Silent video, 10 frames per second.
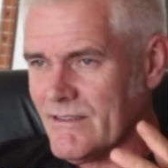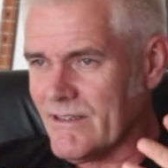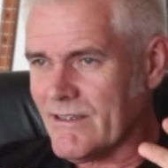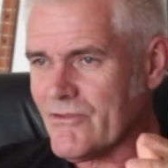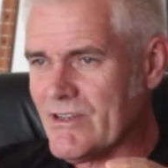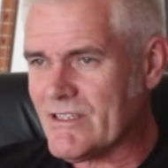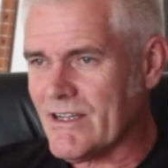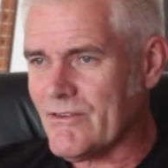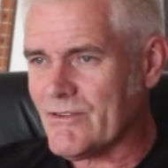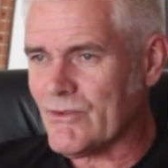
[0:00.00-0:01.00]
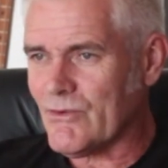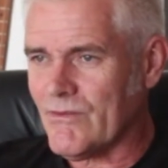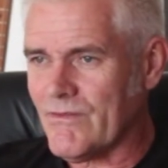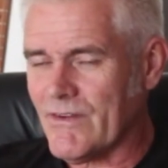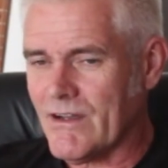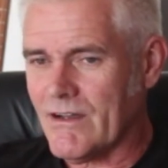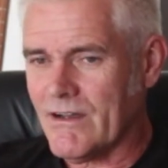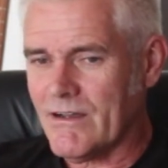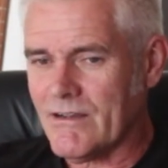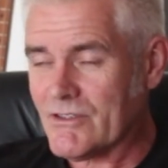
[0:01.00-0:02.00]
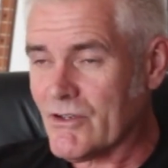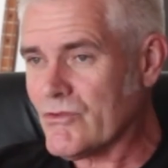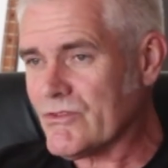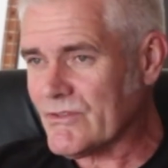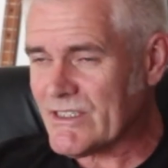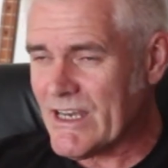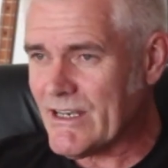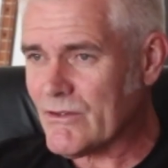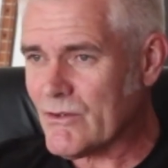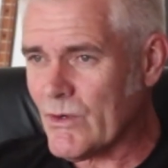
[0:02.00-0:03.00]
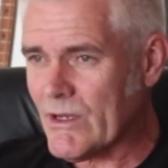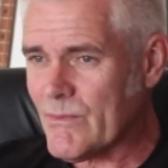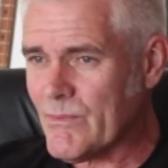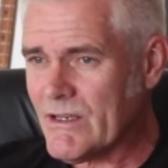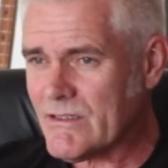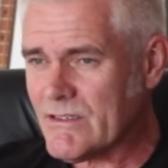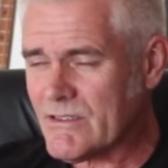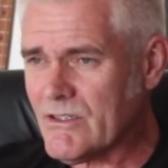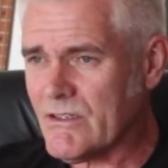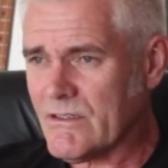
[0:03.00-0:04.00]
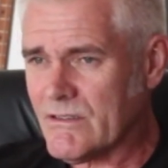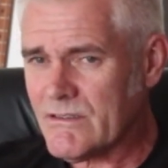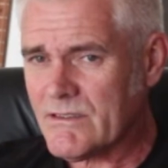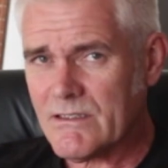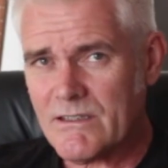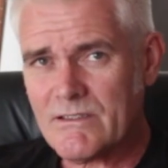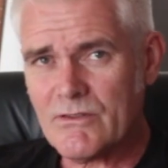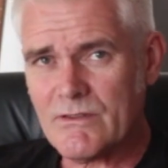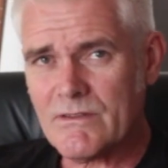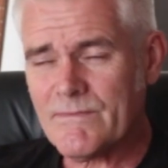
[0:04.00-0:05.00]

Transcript: increased our sort of uh, social scene quite a bit. It's good. It's, it's good.